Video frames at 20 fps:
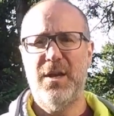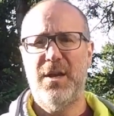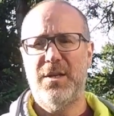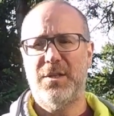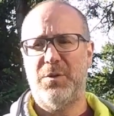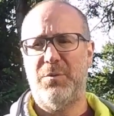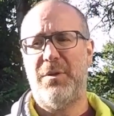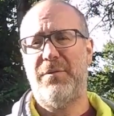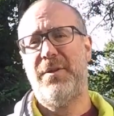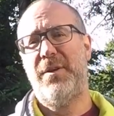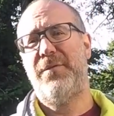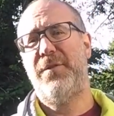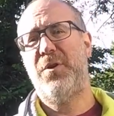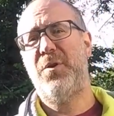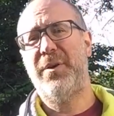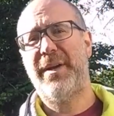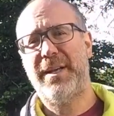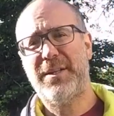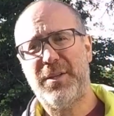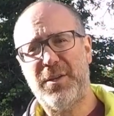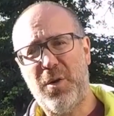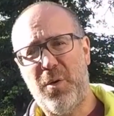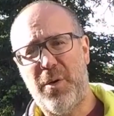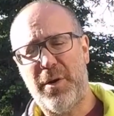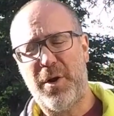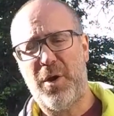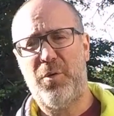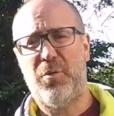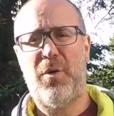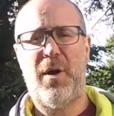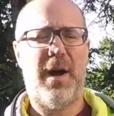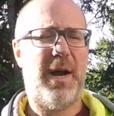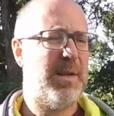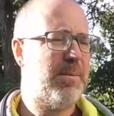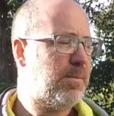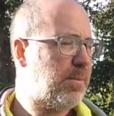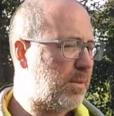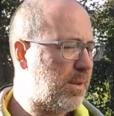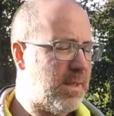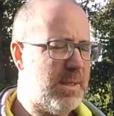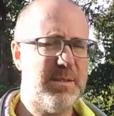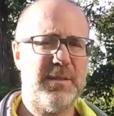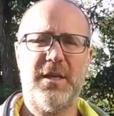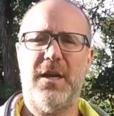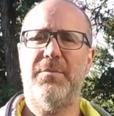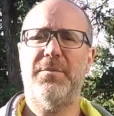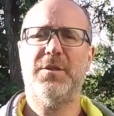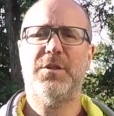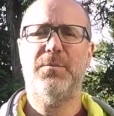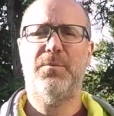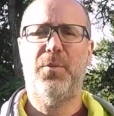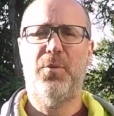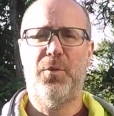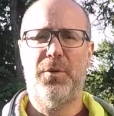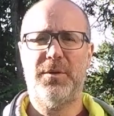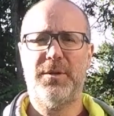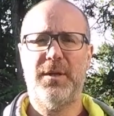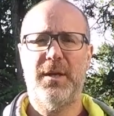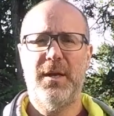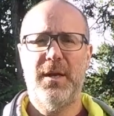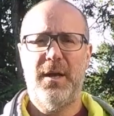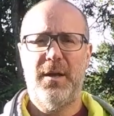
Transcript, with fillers: So even if you don't get to go on our ride, please come and support.